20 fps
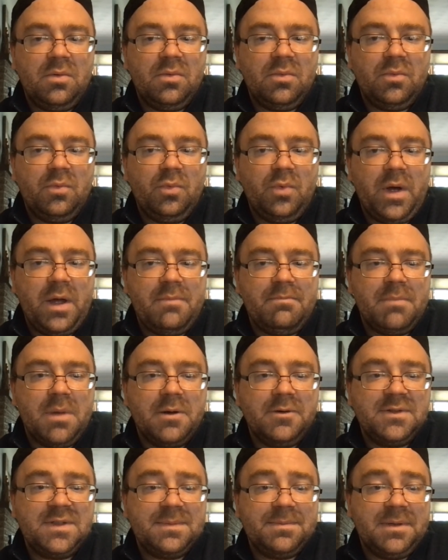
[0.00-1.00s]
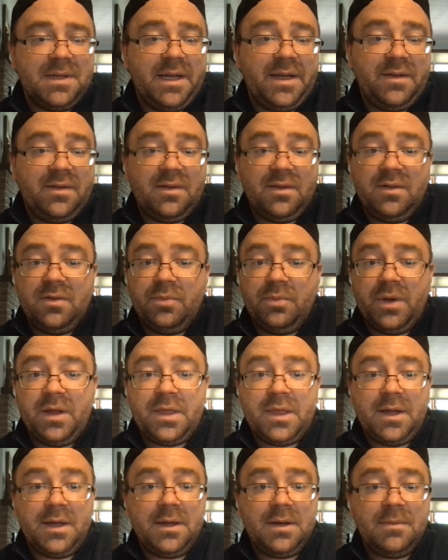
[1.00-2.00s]
went most places
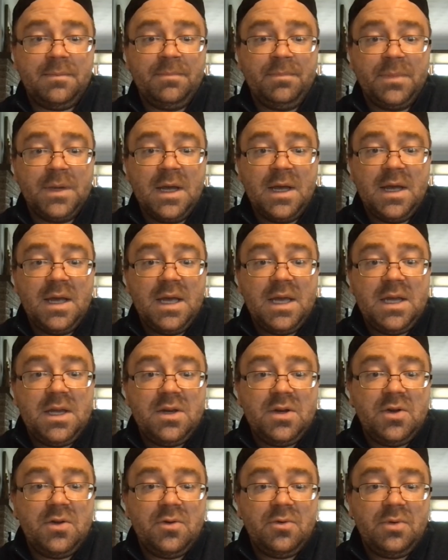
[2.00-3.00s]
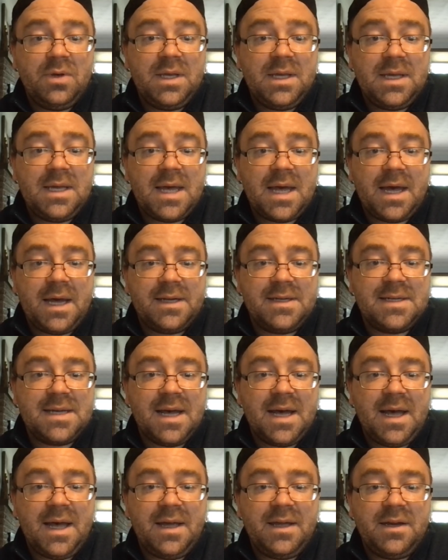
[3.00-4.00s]
with it. He knew he had to
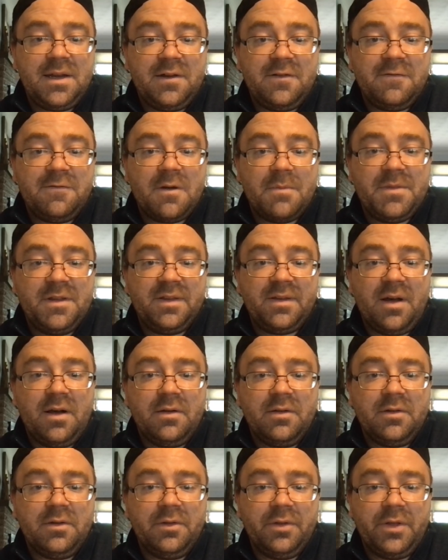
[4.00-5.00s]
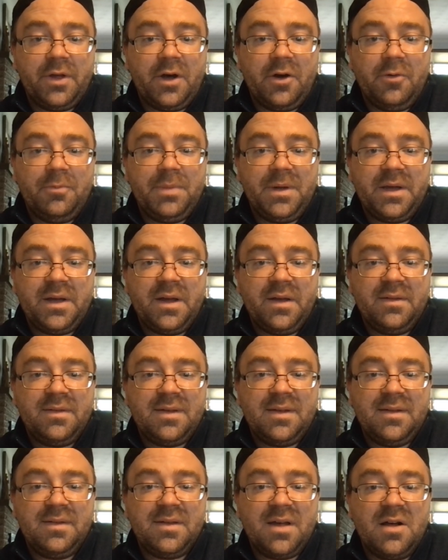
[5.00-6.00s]
hide it from his uncle, though,
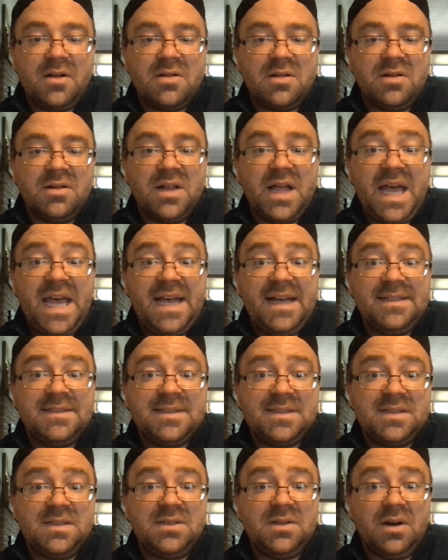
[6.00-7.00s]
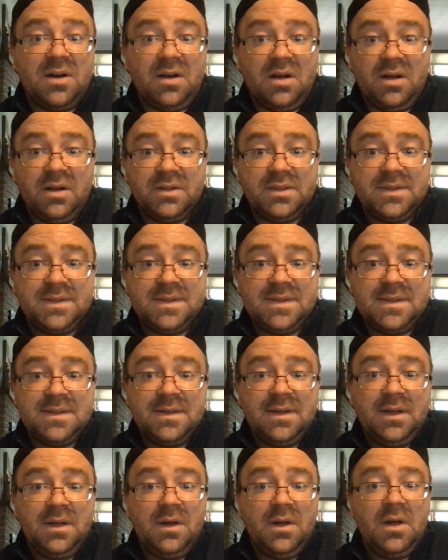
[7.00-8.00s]
because his uncle hates dogs.
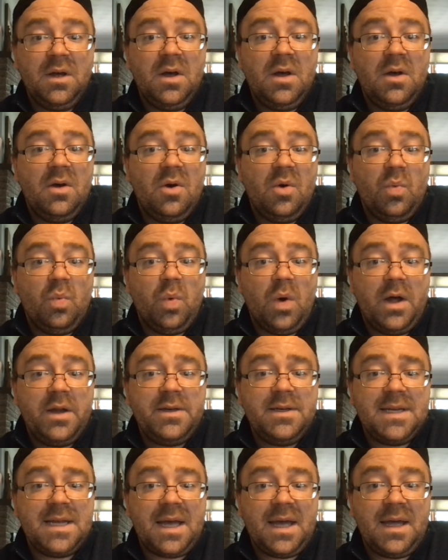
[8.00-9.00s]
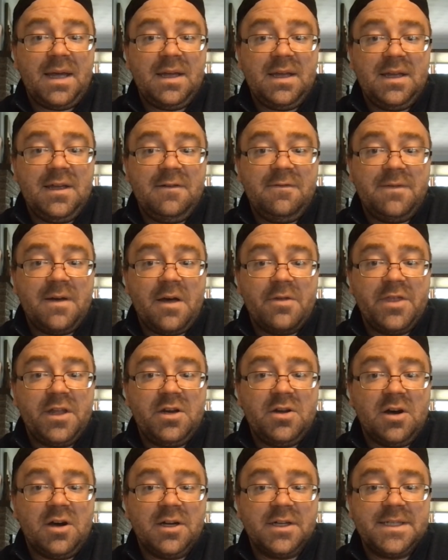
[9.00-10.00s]
One day, he found the
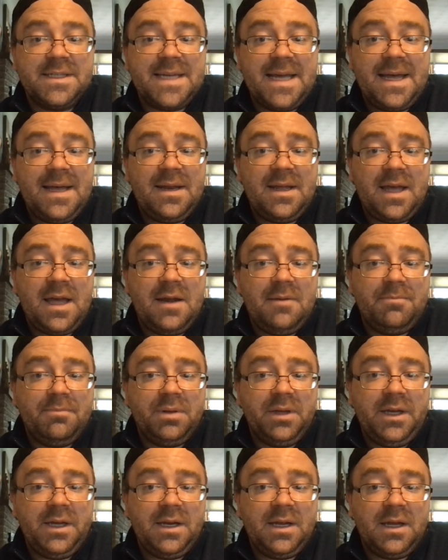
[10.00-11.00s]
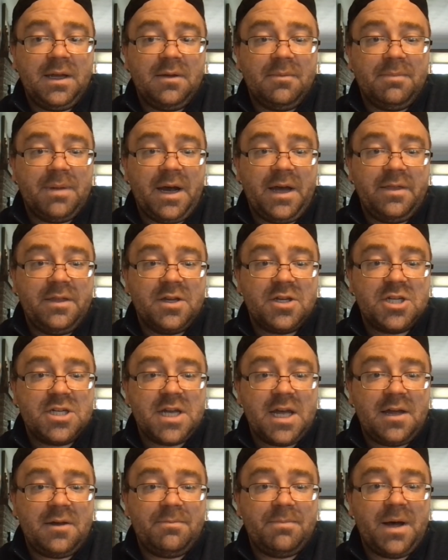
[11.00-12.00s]
dog dead and bleeding by the
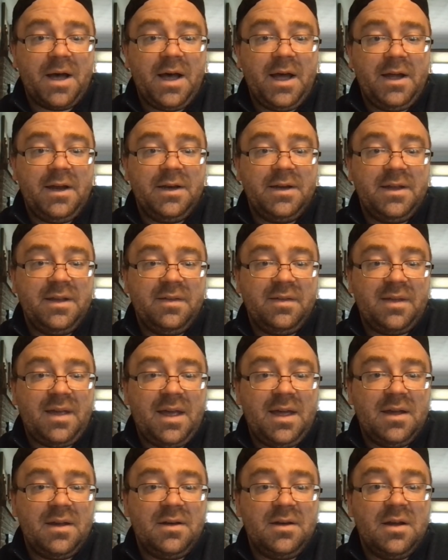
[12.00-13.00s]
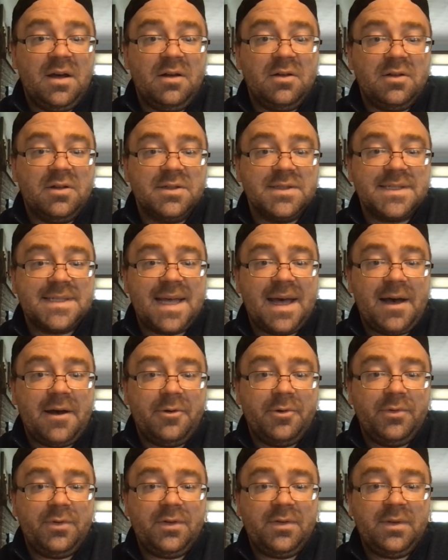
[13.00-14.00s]
shed behind his aunt and uncle's
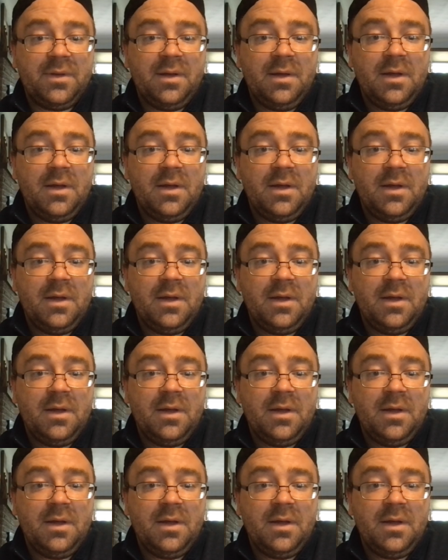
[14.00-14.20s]
house.